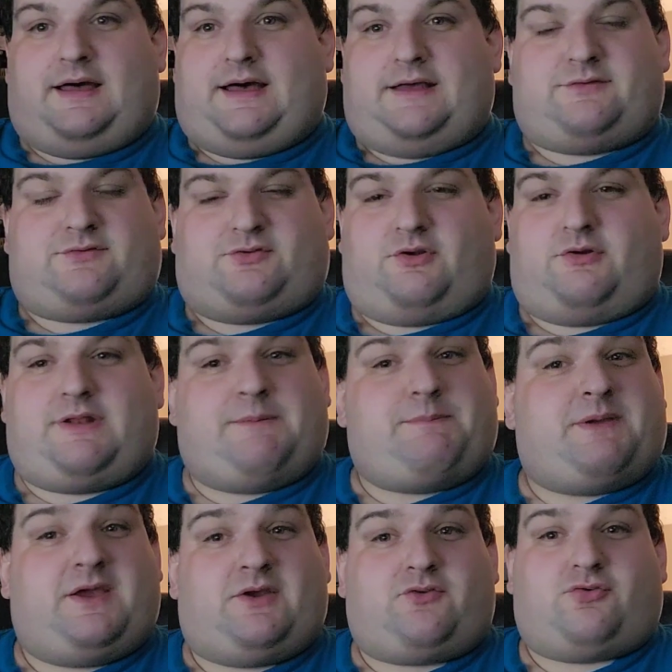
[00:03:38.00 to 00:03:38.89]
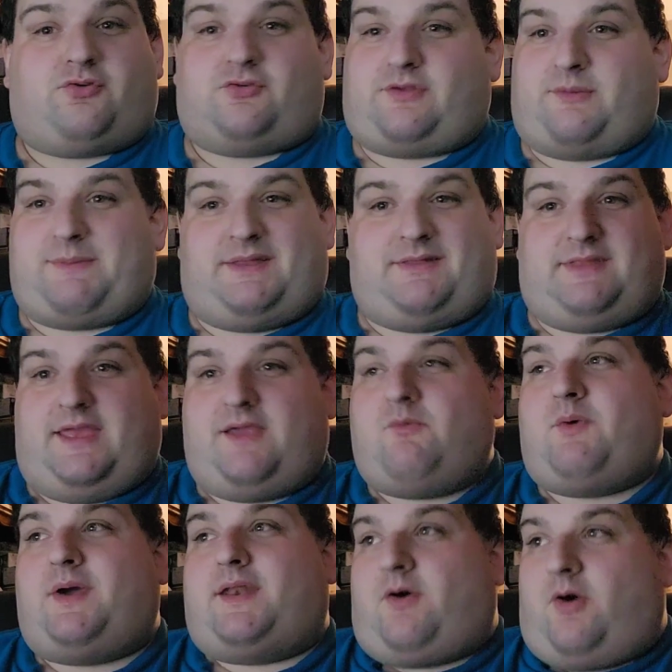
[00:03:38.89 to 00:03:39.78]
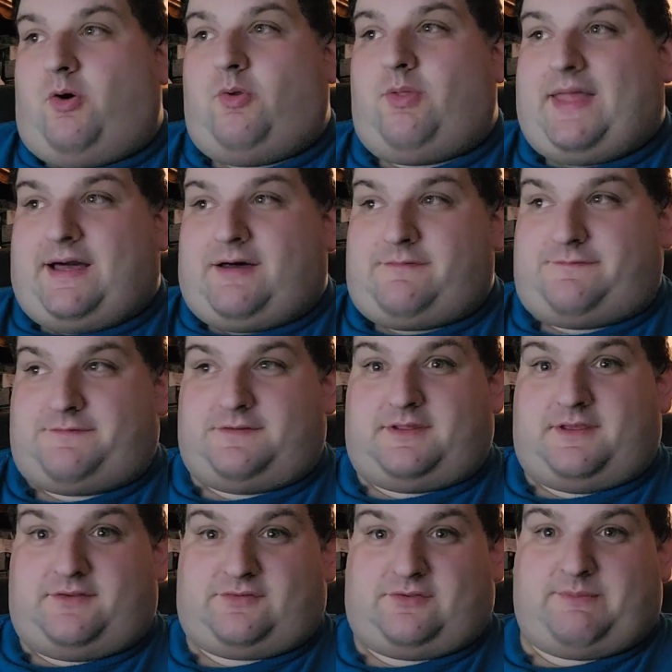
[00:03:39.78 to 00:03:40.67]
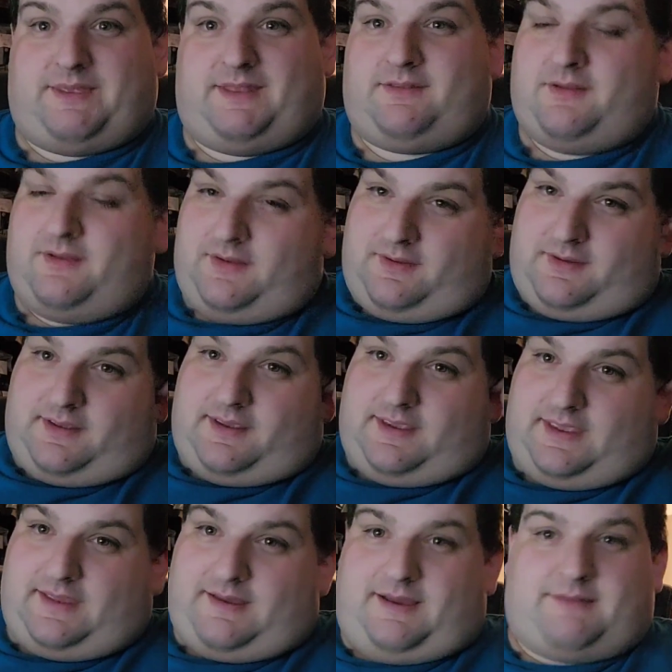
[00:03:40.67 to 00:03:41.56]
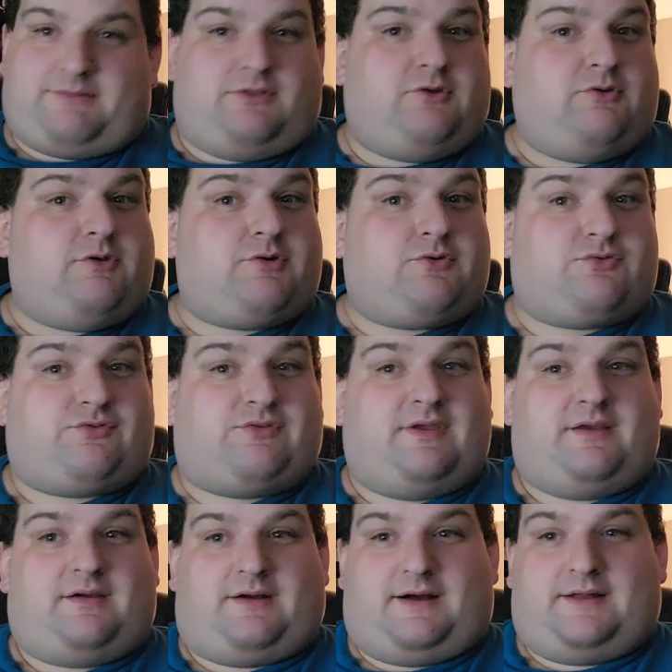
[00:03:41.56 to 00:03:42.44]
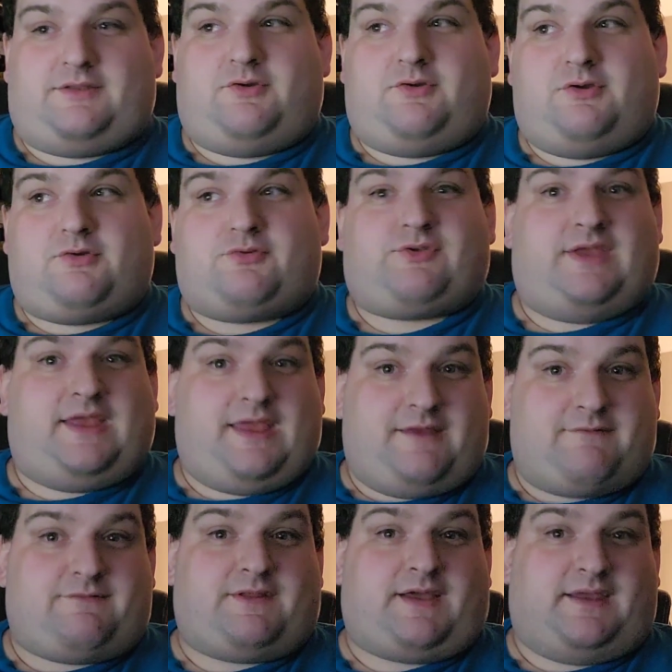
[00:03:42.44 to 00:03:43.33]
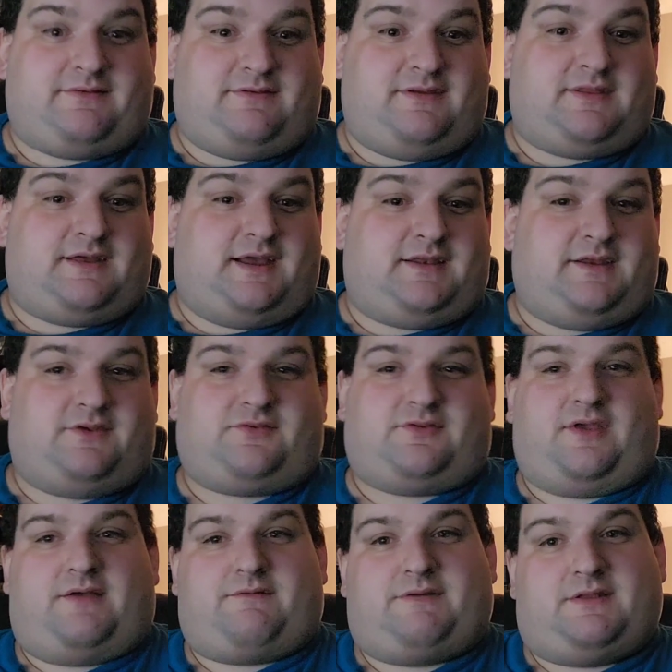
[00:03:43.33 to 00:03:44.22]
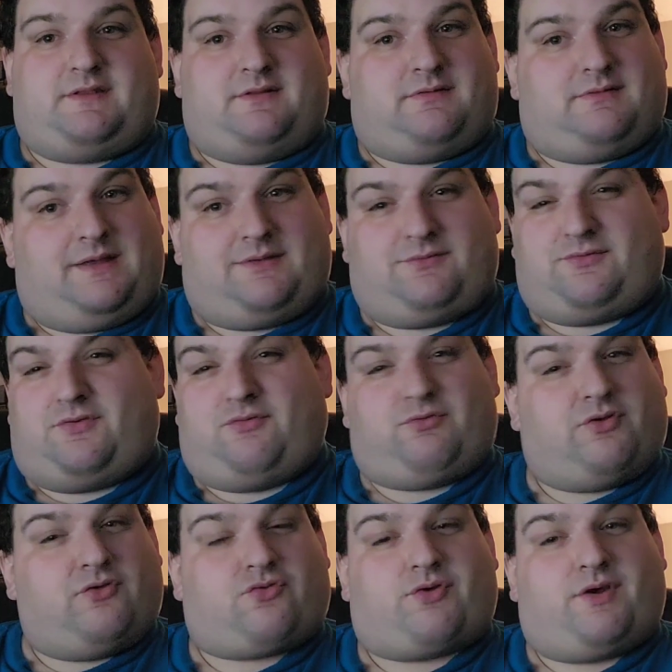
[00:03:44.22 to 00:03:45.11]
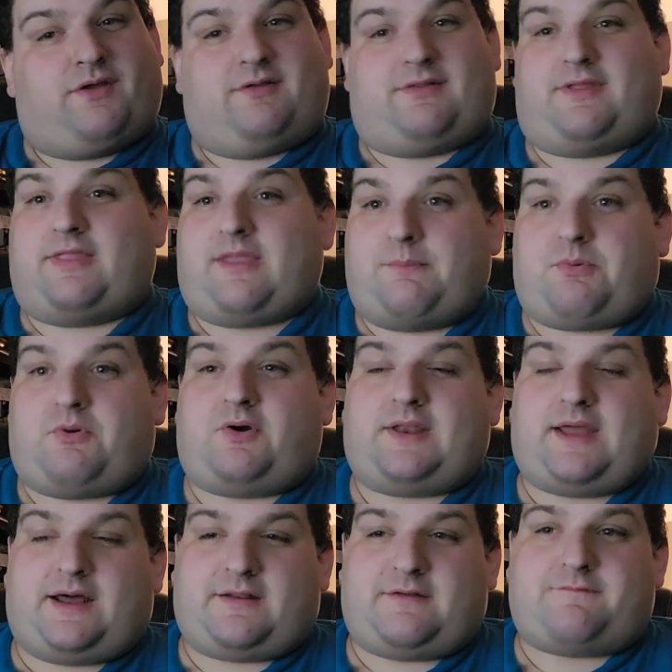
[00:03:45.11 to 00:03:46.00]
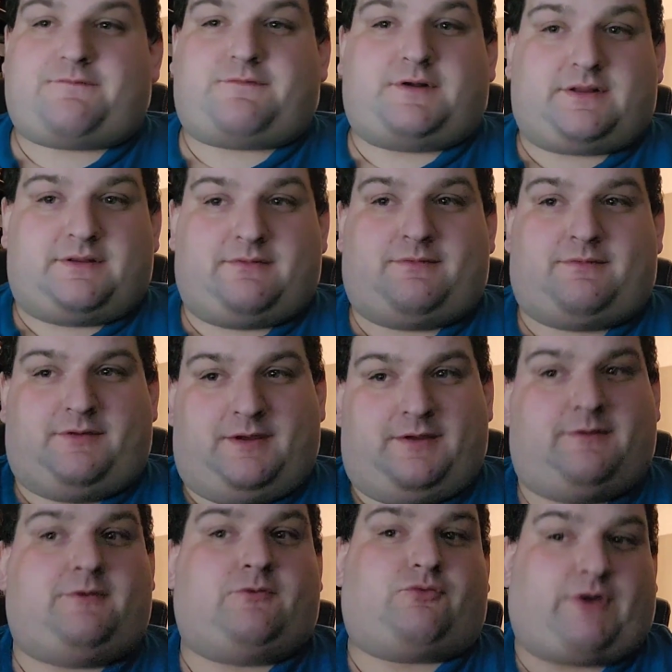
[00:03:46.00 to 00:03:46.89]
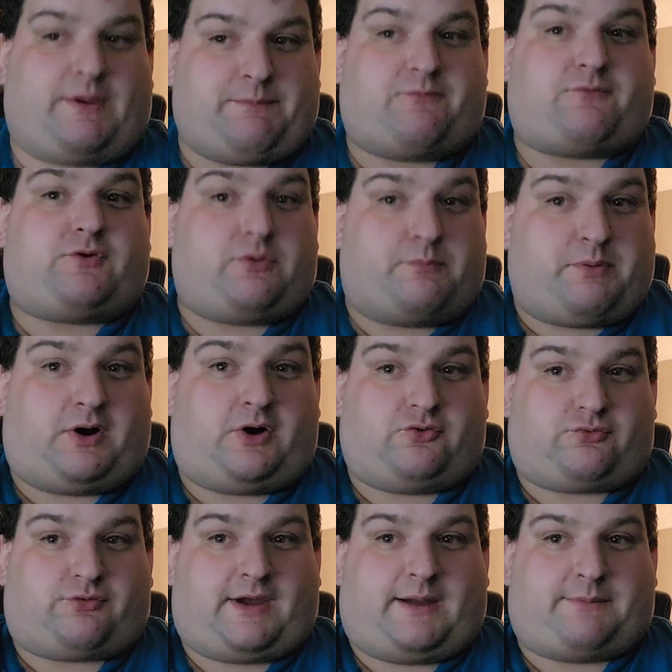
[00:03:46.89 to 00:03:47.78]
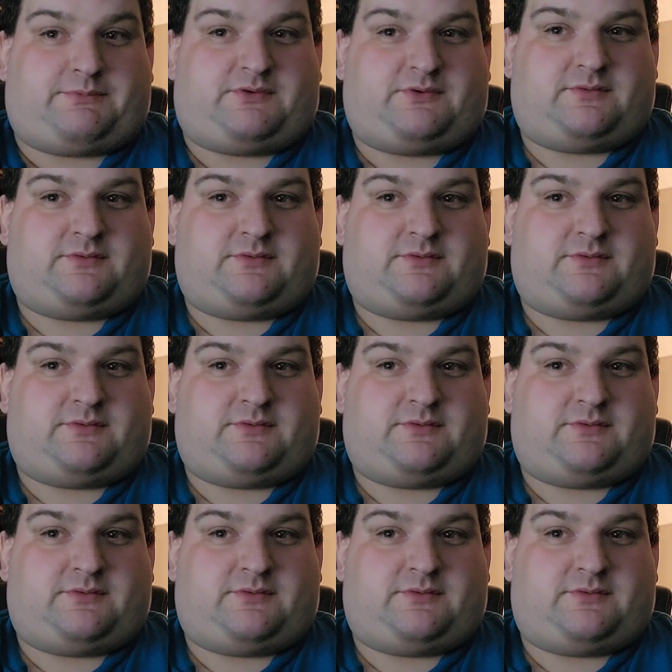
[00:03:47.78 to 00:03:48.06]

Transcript: Sony Pictures, I mean, they went all out for this. I mean, On New Year's Eve, 1997, this is the trailer that they put out is right before the ball dropped.